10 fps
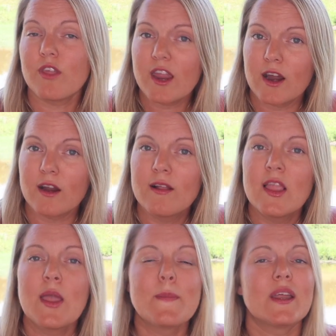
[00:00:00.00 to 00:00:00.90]
there.
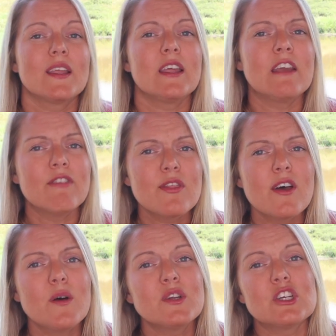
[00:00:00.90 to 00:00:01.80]
But even
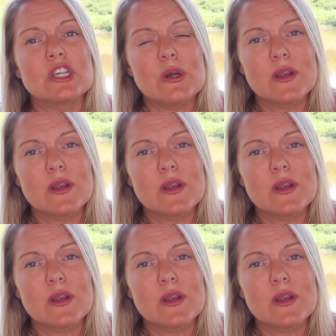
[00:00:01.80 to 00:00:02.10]
though it showed